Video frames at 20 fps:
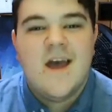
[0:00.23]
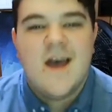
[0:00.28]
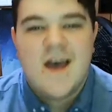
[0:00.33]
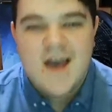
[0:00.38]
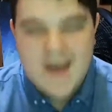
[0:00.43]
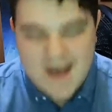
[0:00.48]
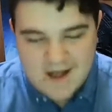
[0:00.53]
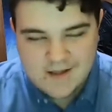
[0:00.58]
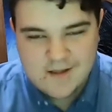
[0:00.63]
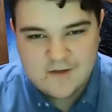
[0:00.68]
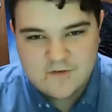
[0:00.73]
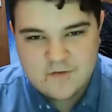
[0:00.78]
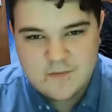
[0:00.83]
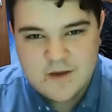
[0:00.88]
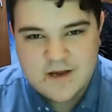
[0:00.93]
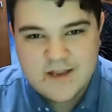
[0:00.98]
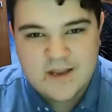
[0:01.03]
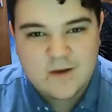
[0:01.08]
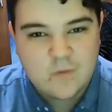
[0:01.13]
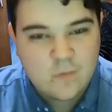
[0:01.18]
Hello,
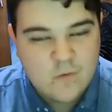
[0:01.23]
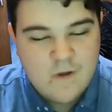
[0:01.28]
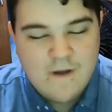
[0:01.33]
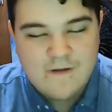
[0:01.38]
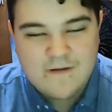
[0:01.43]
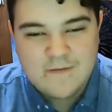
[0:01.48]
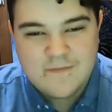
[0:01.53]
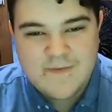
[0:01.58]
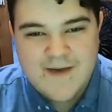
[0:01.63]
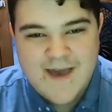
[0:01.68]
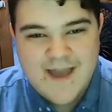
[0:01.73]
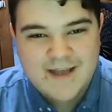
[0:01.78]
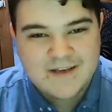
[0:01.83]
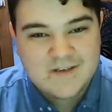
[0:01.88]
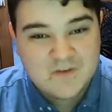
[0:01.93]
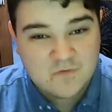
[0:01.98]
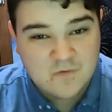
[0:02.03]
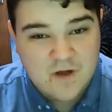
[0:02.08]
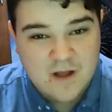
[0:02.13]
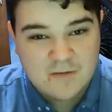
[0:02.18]
everybody, and welcome back
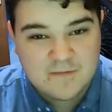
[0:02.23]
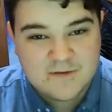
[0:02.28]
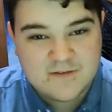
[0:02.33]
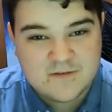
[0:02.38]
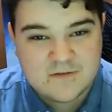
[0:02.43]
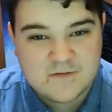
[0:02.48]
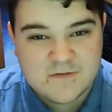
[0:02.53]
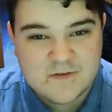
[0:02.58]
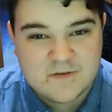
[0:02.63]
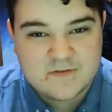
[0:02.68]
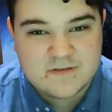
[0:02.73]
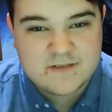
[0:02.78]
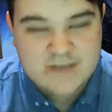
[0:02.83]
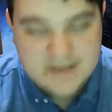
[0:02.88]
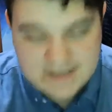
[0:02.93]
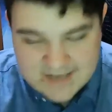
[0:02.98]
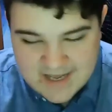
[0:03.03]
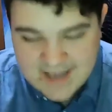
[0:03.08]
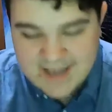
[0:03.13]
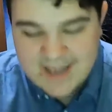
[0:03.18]
to Robert's Reviews.
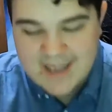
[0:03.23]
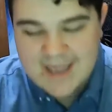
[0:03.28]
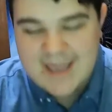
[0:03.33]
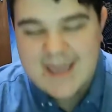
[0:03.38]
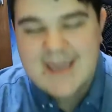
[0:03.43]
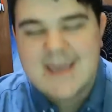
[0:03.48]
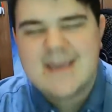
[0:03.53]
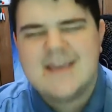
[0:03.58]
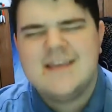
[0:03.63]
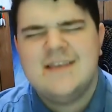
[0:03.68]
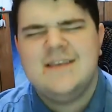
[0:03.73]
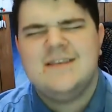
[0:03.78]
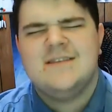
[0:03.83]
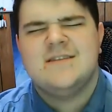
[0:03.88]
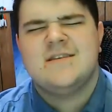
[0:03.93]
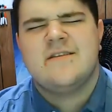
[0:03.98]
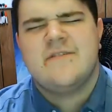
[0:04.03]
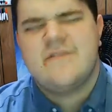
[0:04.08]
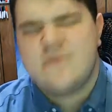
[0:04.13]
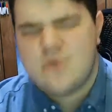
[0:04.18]
Today
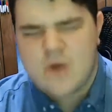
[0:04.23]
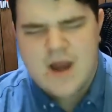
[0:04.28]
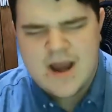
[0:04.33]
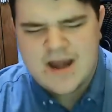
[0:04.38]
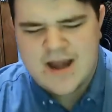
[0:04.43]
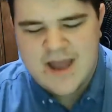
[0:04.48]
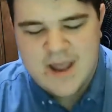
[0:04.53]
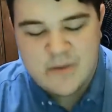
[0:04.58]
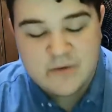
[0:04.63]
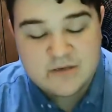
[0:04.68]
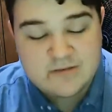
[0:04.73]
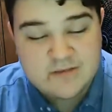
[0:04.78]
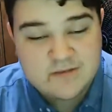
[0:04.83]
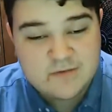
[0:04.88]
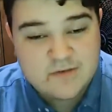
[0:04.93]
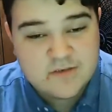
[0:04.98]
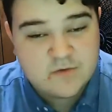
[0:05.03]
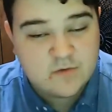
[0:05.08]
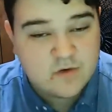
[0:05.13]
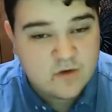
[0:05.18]
is Friday, which means
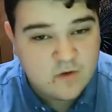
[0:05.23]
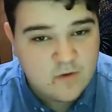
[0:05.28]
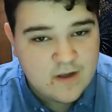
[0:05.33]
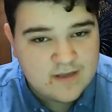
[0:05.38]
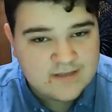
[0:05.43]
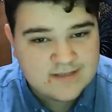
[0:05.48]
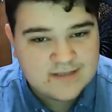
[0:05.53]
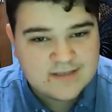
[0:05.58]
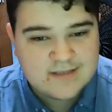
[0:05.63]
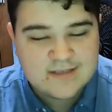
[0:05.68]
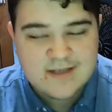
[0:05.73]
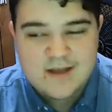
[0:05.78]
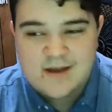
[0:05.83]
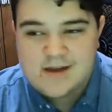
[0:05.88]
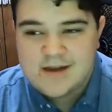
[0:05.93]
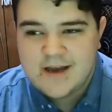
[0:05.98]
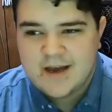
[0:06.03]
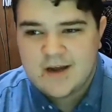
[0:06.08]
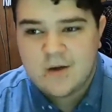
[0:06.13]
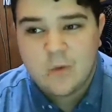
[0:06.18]
we do requests.
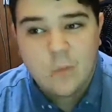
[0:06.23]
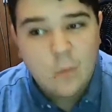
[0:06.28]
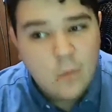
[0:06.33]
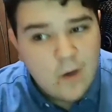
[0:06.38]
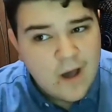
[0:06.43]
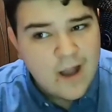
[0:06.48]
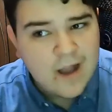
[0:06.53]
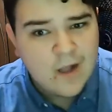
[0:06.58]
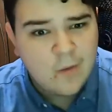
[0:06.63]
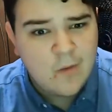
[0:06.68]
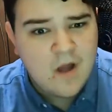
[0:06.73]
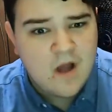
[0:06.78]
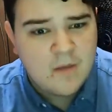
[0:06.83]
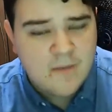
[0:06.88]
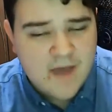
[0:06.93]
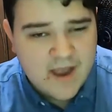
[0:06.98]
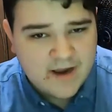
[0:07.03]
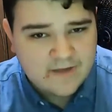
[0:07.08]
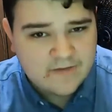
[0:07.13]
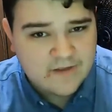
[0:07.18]
And a while
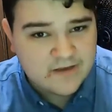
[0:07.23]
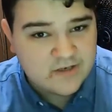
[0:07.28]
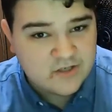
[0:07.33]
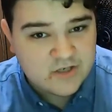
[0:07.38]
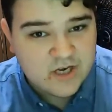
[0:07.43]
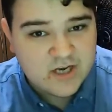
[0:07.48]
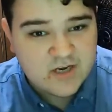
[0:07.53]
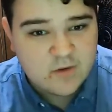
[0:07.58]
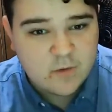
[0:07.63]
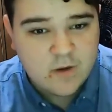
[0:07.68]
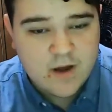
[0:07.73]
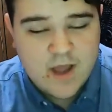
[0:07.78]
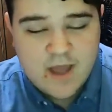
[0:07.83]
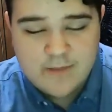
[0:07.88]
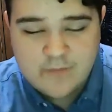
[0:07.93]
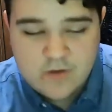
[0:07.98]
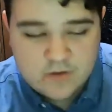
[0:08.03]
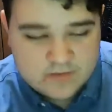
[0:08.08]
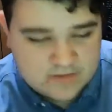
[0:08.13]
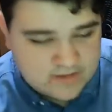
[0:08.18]
back in like January, I
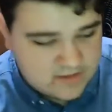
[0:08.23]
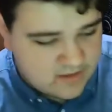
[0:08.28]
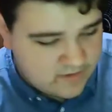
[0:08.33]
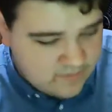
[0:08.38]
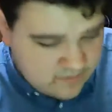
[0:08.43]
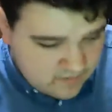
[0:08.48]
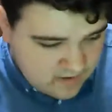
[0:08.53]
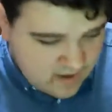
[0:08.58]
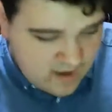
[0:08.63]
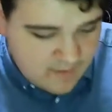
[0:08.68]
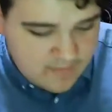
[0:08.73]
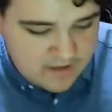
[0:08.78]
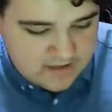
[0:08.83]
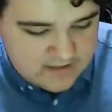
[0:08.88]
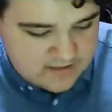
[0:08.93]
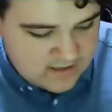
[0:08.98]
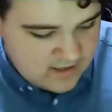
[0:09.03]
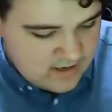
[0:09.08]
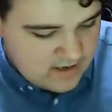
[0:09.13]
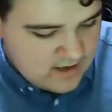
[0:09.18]
posted a
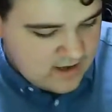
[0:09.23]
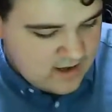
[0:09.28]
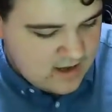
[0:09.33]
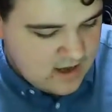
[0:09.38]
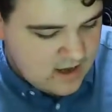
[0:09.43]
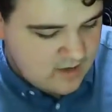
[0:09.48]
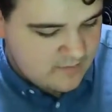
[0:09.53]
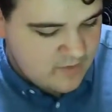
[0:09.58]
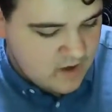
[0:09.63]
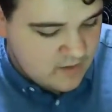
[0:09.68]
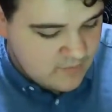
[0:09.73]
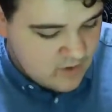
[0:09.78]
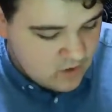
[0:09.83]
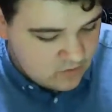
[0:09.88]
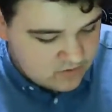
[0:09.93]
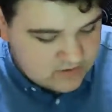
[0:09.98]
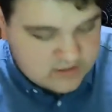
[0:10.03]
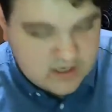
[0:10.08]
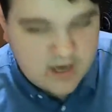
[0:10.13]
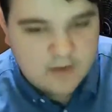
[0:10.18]
comment, a
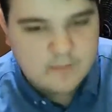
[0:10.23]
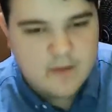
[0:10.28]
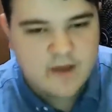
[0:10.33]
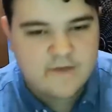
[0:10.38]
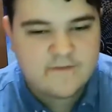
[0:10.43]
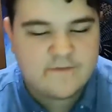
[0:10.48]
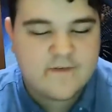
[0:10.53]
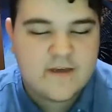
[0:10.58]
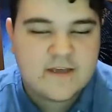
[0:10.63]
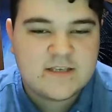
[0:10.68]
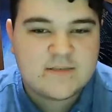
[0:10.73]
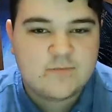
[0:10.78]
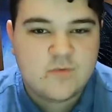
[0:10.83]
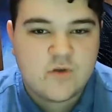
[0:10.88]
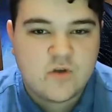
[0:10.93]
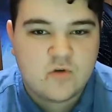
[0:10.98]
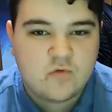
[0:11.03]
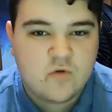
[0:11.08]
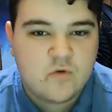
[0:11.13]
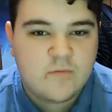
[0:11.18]
post on my
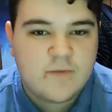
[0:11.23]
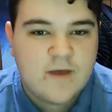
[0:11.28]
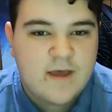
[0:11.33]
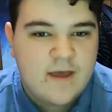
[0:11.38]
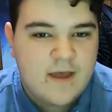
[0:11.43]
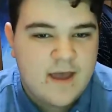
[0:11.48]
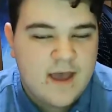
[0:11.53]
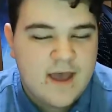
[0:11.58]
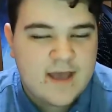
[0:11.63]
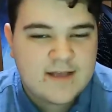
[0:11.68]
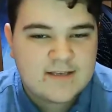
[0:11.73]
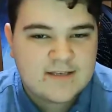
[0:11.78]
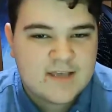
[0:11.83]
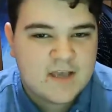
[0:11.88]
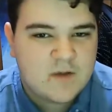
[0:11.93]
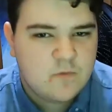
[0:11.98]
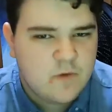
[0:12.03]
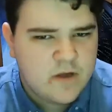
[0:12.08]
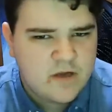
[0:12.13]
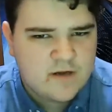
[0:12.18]
Facebook group
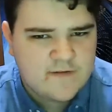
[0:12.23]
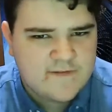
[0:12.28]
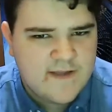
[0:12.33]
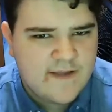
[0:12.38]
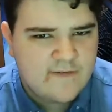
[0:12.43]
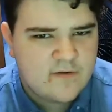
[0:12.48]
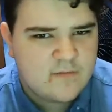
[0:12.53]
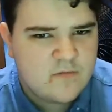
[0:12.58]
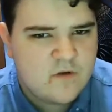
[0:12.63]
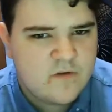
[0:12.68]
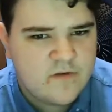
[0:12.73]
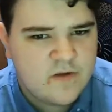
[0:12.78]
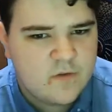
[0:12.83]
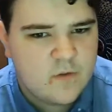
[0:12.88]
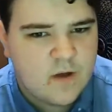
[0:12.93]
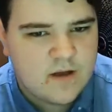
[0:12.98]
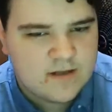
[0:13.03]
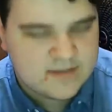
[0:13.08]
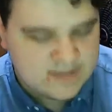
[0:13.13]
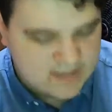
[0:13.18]
asking what your favorite movie
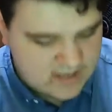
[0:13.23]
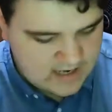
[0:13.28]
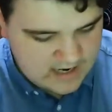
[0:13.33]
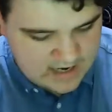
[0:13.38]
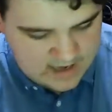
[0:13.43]
was.